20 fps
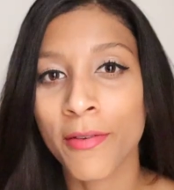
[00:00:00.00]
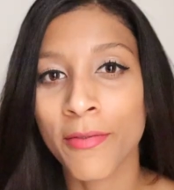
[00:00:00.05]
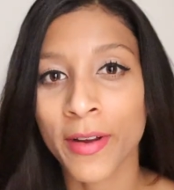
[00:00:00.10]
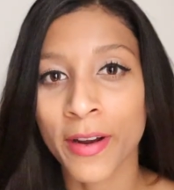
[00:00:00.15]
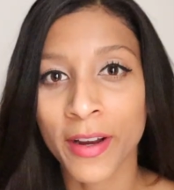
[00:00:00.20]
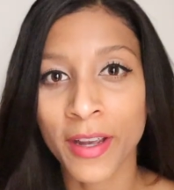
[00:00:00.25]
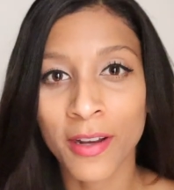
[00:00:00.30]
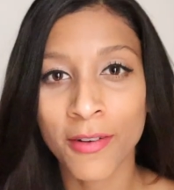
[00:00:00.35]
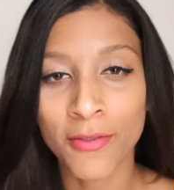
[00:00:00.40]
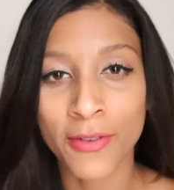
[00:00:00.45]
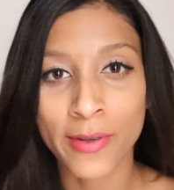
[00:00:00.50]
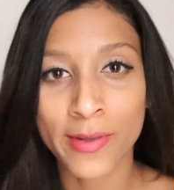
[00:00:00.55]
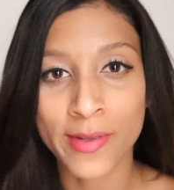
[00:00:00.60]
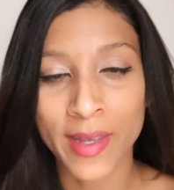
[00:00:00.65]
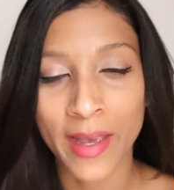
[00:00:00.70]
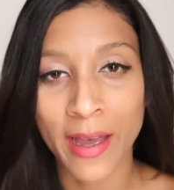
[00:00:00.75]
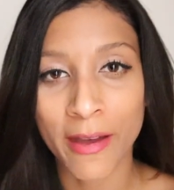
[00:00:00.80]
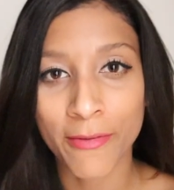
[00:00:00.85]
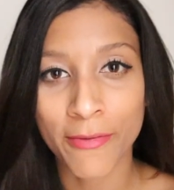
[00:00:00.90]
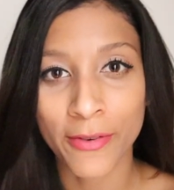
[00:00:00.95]
very
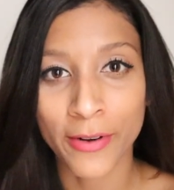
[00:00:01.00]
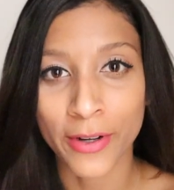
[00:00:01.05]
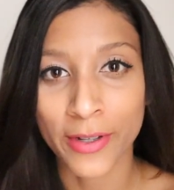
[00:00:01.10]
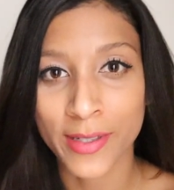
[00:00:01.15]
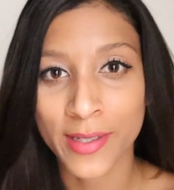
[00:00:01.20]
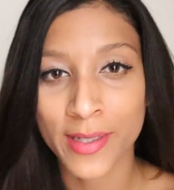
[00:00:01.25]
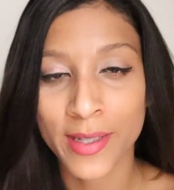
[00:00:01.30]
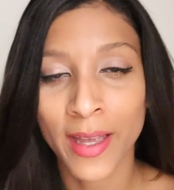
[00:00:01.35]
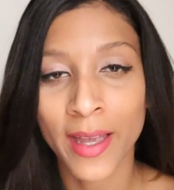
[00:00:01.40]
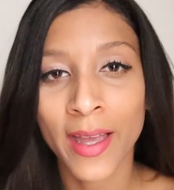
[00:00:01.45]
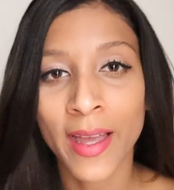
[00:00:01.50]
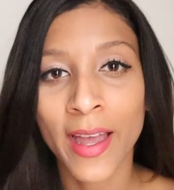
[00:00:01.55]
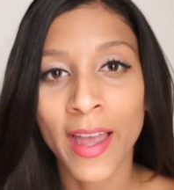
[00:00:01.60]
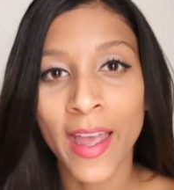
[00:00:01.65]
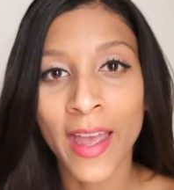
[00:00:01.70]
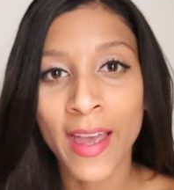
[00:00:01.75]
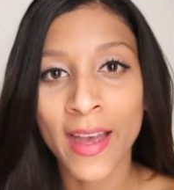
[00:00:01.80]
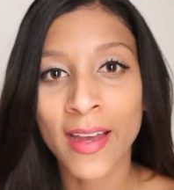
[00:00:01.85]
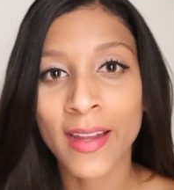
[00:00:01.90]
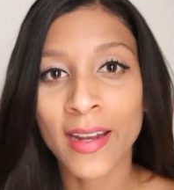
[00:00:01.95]
confusing at first.
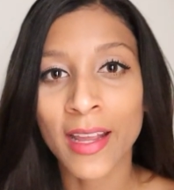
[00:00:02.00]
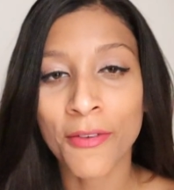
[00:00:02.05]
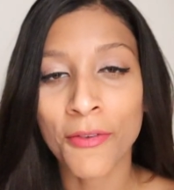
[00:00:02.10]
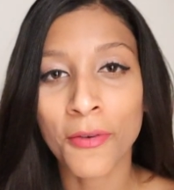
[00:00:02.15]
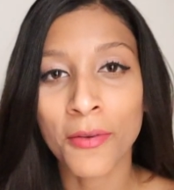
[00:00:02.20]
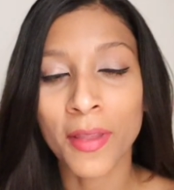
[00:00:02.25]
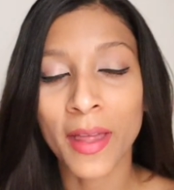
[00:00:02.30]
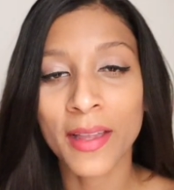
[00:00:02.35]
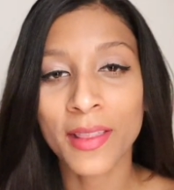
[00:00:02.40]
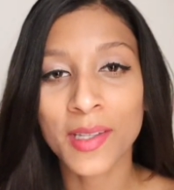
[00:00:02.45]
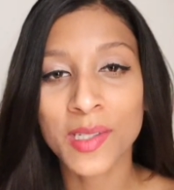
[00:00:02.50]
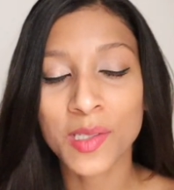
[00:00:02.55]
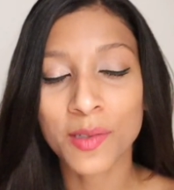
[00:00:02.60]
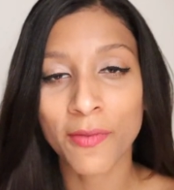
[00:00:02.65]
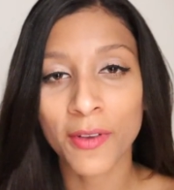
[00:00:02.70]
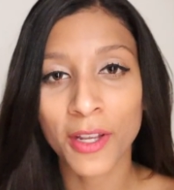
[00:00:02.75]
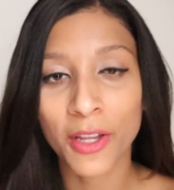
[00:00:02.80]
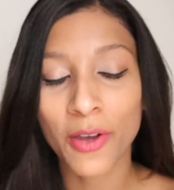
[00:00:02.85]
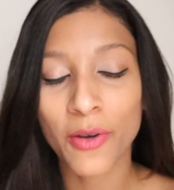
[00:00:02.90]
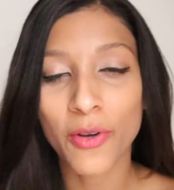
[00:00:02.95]
And if you like this
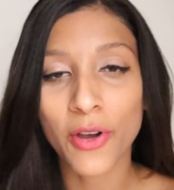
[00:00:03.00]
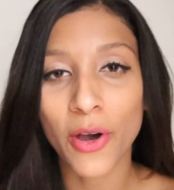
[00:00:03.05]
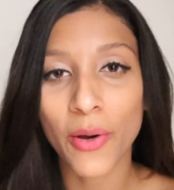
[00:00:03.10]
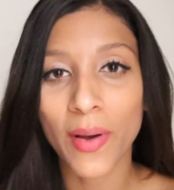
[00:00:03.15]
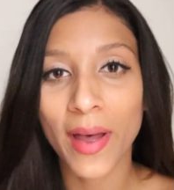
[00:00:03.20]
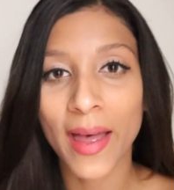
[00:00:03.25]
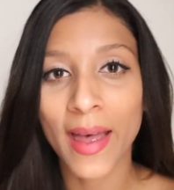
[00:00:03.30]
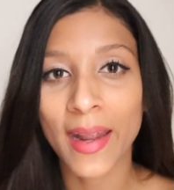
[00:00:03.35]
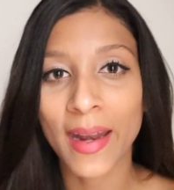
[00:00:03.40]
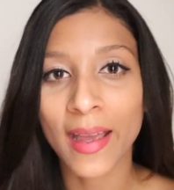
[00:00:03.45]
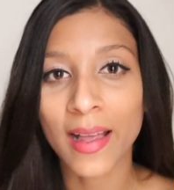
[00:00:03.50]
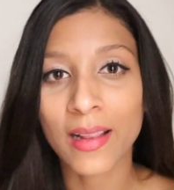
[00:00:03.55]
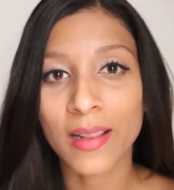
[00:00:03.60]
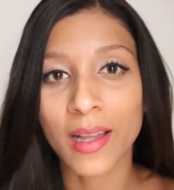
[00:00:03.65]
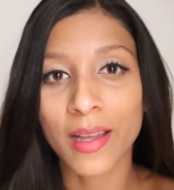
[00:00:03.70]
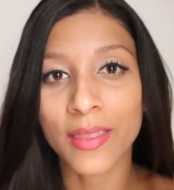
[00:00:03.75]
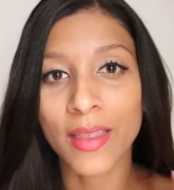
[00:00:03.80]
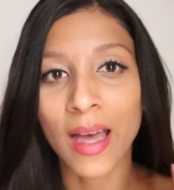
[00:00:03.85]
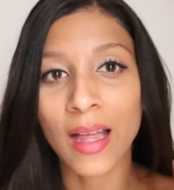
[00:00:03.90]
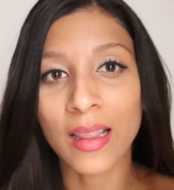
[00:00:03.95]
video, go ahead and
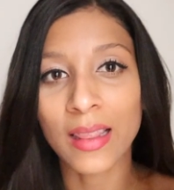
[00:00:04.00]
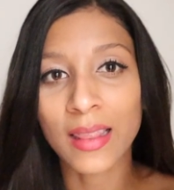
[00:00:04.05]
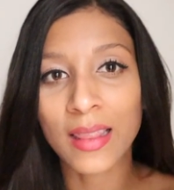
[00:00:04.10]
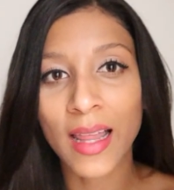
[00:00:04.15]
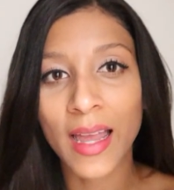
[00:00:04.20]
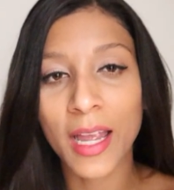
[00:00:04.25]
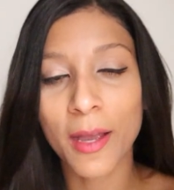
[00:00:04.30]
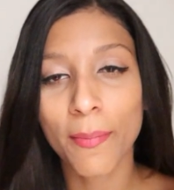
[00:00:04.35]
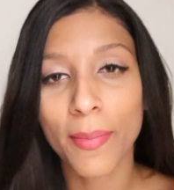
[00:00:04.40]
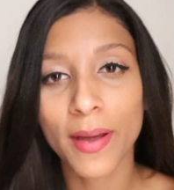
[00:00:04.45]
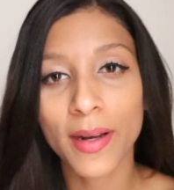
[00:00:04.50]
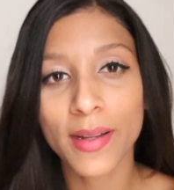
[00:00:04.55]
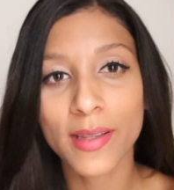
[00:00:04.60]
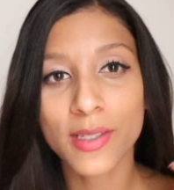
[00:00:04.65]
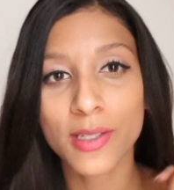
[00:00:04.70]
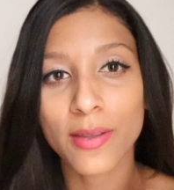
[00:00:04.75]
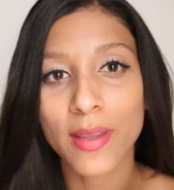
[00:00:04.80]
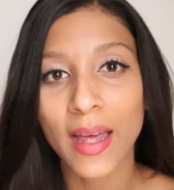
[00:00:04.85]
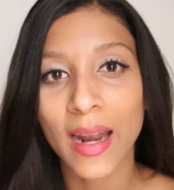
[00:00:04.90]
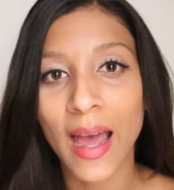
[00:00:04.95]
click that like button
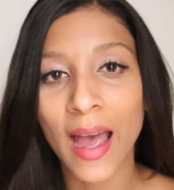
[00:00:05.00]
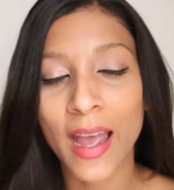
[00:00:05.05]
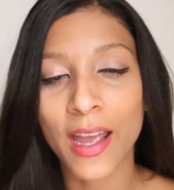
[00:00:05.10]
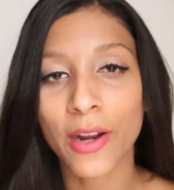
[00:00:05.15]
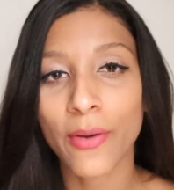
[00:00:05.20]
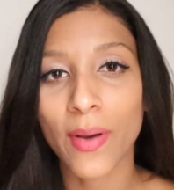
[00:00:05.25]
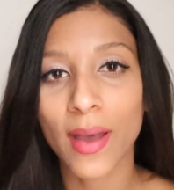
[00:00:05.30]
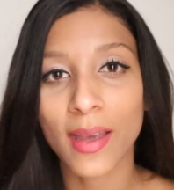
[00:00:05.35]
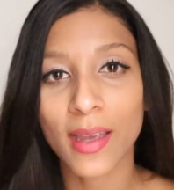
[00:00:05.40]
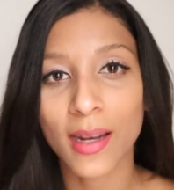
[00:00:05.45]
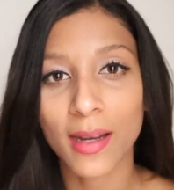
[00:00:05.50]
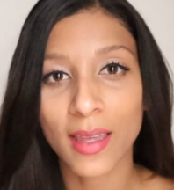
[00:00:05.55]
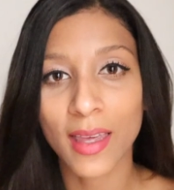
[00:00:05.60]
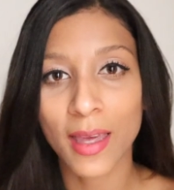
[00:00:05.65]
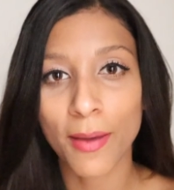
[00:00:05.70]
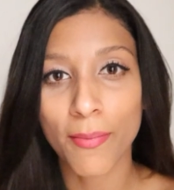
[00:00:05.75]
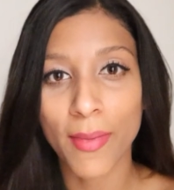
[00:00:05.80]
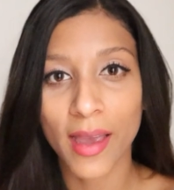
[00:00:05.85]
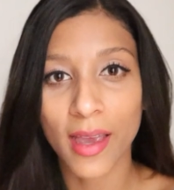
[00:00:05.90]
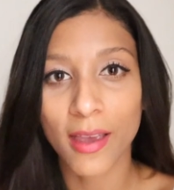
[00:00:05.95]
so that I know I can
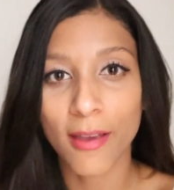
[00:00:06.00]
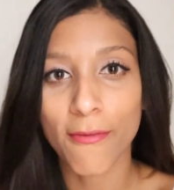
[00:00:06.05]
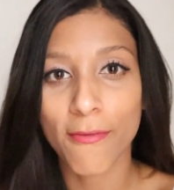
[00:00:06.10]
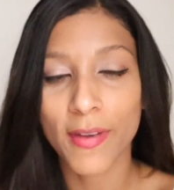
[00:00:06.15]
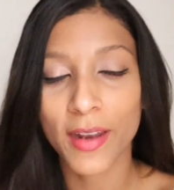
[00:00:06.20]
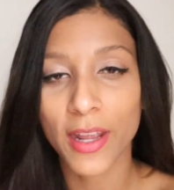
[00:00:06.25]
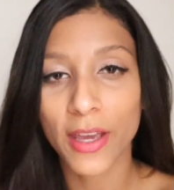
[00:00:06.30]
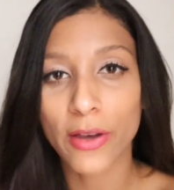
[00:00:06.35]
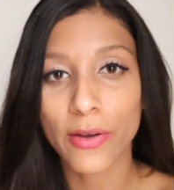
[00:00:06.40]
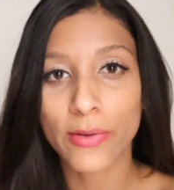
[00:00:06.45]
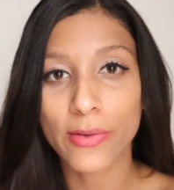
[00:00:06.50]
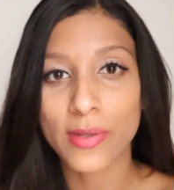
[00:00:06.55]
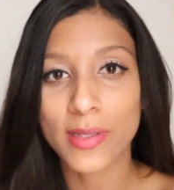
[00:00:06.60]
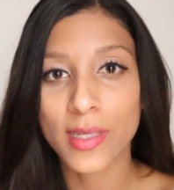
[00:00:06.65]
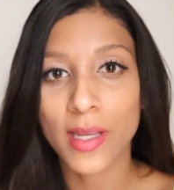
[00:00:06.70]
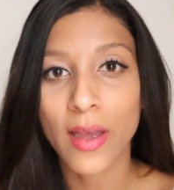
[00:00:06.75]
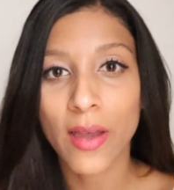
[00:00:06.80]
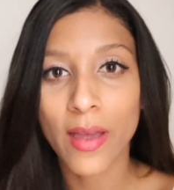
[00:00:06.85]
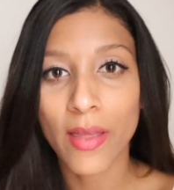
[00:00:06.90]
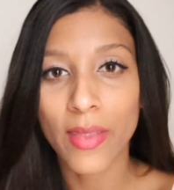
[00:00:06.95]
keep making videos
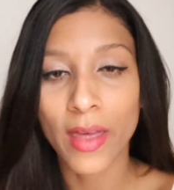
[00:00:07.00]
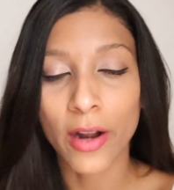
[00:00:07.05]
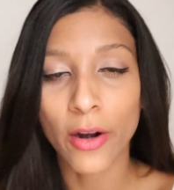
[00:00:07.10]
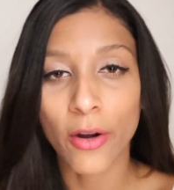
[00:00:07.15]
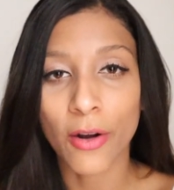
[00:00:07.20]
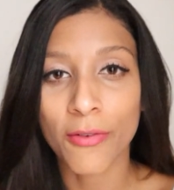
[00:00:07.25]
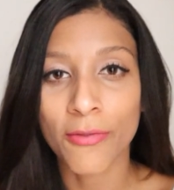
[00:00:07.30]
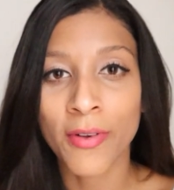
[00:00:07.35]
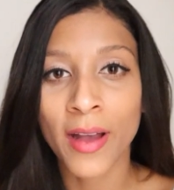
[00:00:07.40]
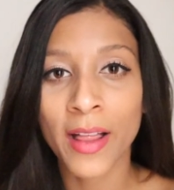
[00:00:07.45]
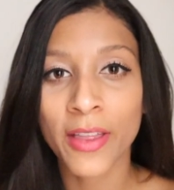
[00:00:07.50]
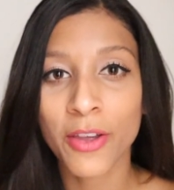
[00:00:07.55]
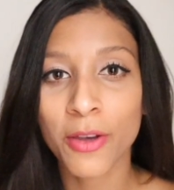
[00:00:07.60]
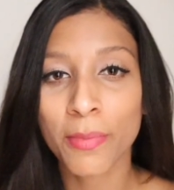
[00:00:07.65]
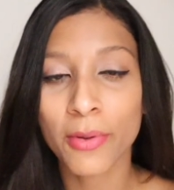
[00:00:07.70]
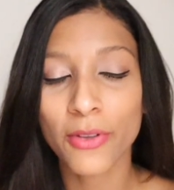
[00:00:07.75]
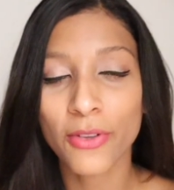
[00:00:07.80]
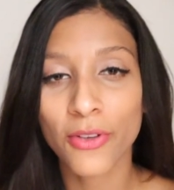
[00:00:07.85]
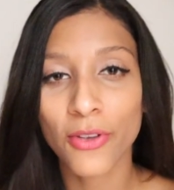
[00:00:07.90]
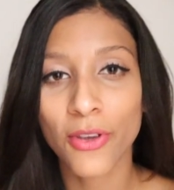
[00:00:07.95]
that are
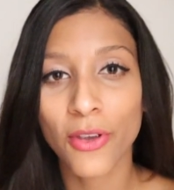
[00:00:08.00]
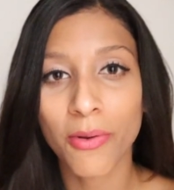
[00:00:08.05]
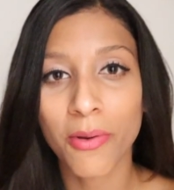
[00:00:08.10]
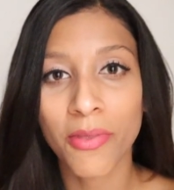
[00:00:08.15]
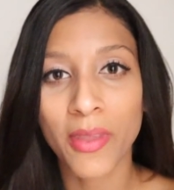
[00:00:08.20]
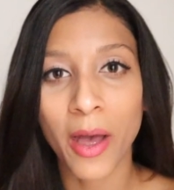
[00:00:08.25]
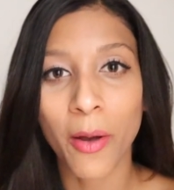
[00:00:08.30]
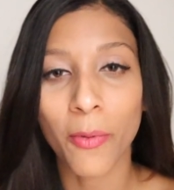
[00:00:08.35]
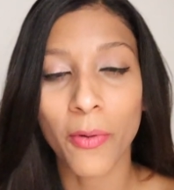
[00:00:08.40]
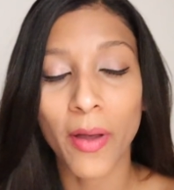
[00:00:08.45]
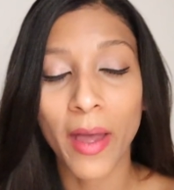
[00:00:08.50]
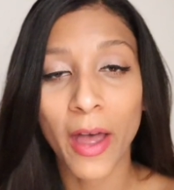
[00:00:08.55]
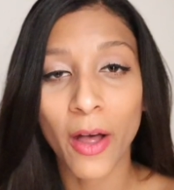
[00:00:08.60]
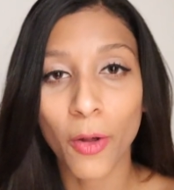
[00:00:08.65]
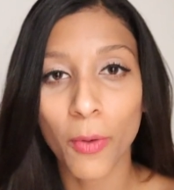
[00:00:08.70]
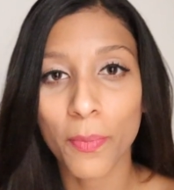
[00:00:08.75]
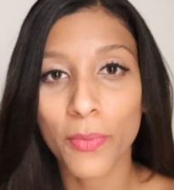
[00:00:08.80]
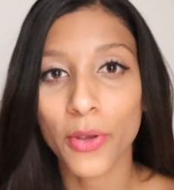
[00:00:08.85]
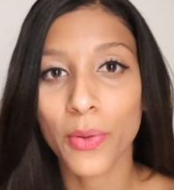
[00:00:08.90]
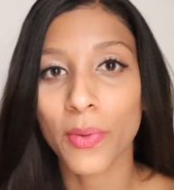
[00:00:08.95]
valuable to you and that will
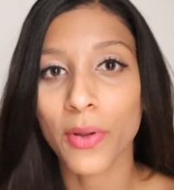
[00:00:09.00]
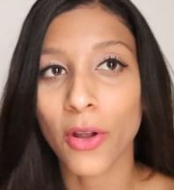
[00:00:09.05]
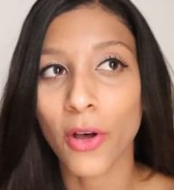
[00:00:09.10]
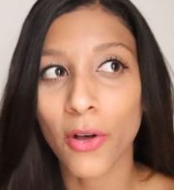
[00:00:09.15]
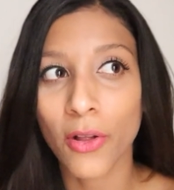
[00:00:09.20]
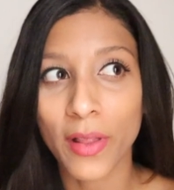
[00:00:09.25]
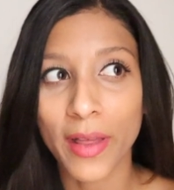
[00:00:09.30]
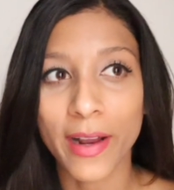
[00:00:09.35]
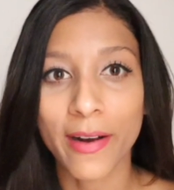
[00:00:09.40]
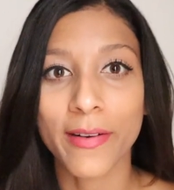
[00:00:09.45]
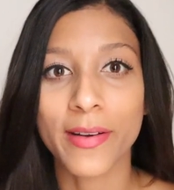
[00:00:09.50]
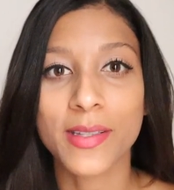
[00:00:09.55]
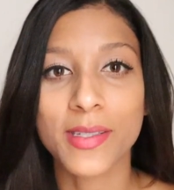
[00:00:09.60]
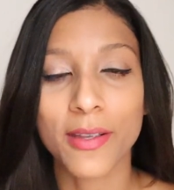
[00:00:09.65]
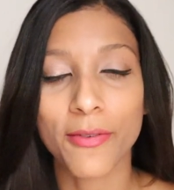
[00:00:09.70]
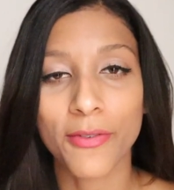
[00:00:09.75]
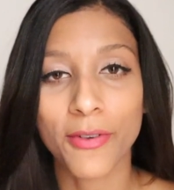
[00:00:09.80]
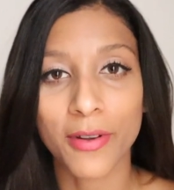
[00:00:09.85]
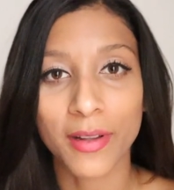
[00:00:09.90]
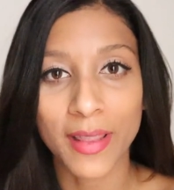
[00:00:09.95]
help you in all areas
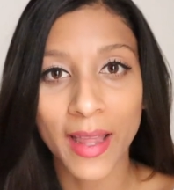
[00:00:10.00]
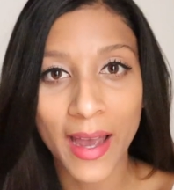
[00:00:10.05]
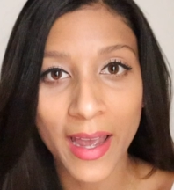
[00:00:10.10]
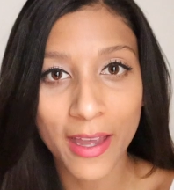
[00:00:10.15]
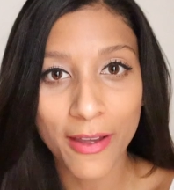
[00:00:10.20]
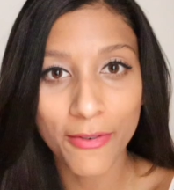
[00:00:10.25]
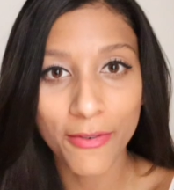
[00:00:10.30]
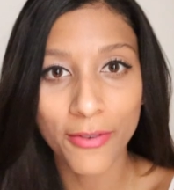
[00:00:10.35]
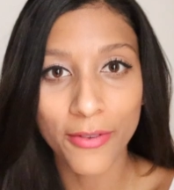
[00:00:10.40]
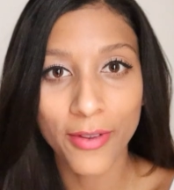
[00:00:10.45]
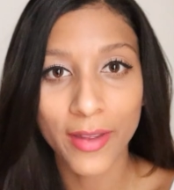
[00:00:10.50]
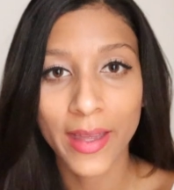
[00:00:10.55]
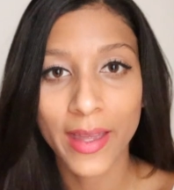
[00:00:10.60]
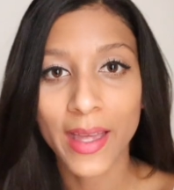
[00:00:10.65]
of your life.